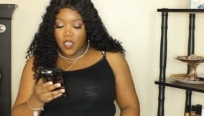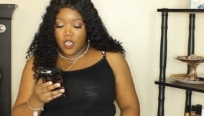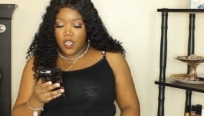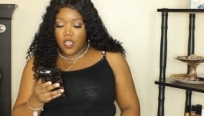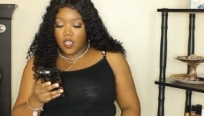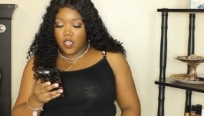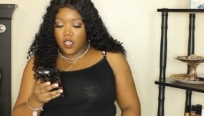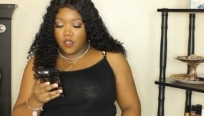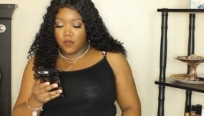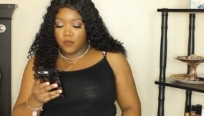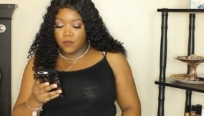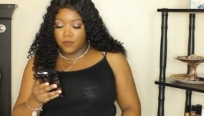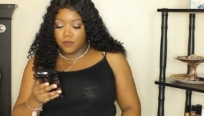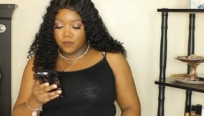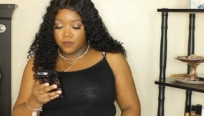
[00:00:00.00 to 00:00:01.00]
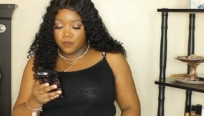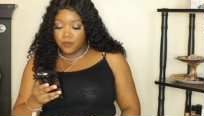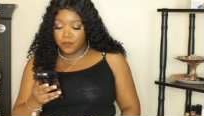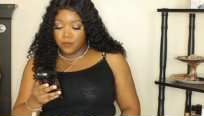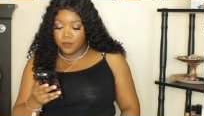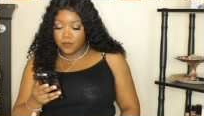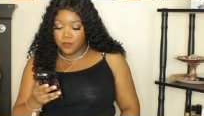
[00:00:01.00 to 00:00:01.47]

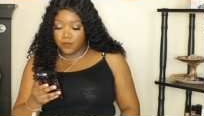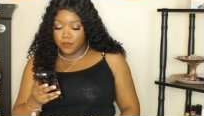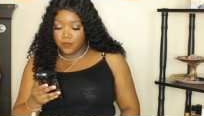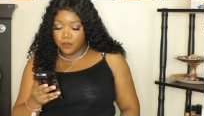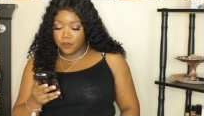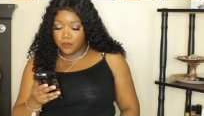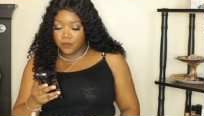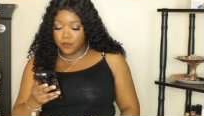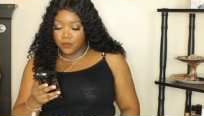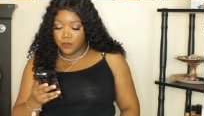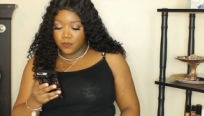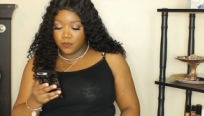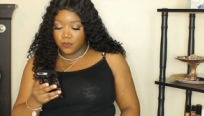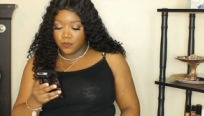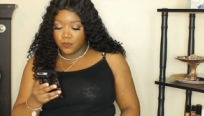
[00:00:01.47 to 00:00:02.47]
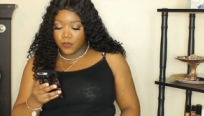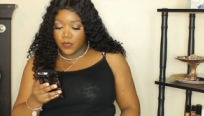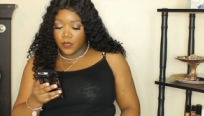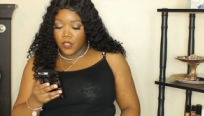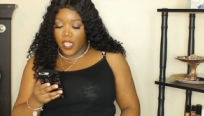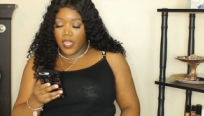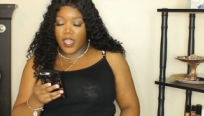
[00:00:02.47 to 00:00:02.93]

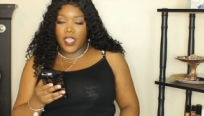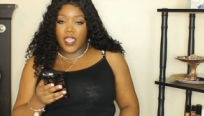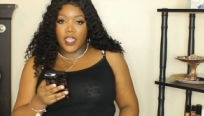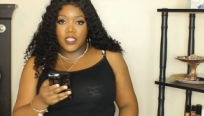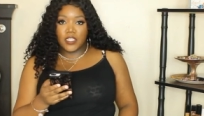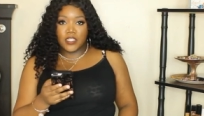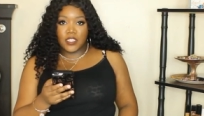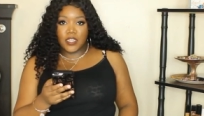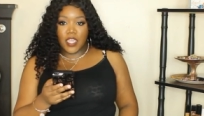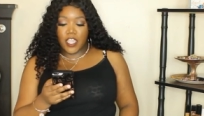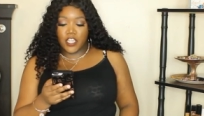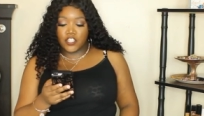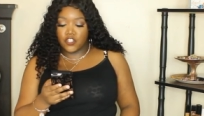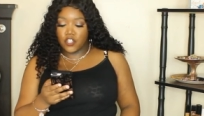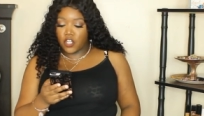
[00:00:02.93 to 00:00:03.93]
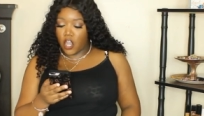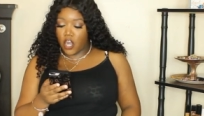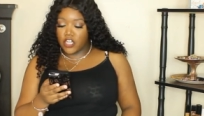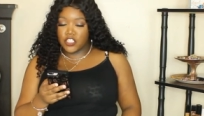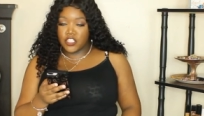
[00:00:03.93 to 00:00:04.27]
And I got these in an extra large.